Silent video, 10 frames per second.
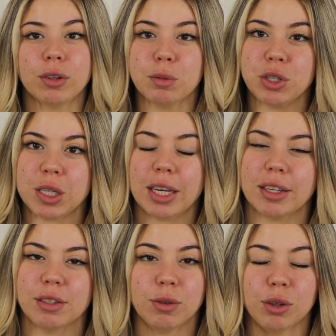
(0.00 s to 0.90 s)
I'm using it
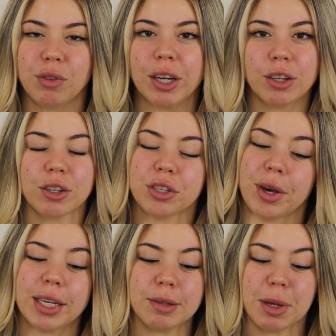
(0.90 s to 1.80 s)
as a viewfinder so
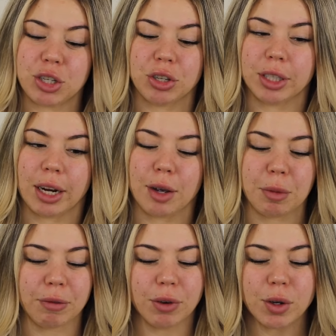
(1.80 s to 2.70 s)
I can make sure that I'm
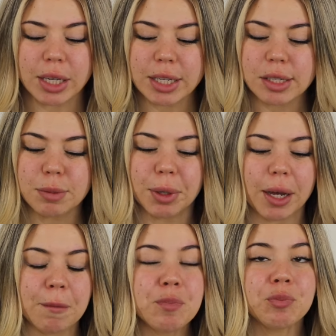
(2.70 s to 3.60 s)
in focus, but